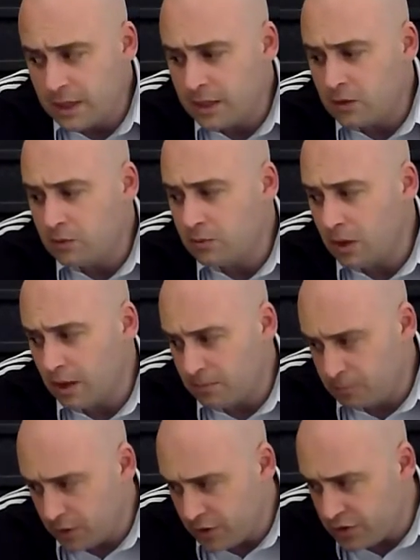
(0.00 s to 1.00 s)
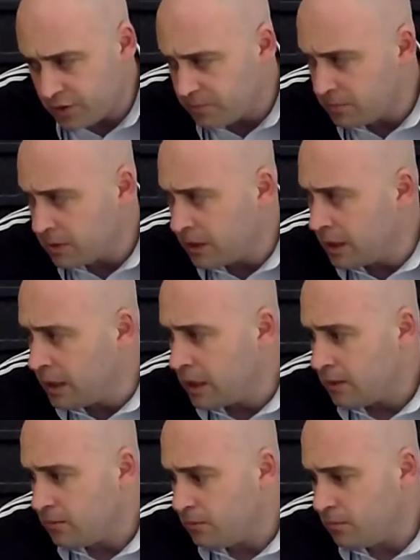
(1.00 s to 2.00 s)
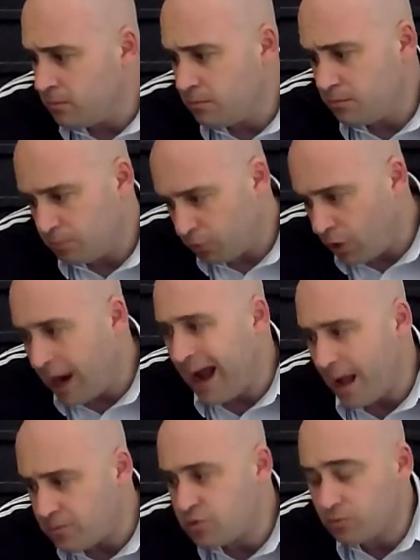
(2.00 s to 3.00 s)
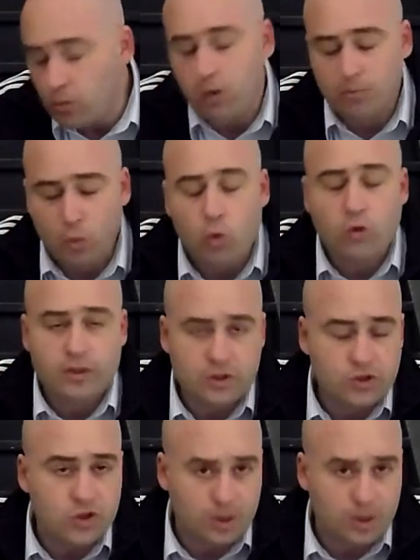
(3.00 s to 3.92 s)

Now, uh, Buddhism, perhaps, well, more than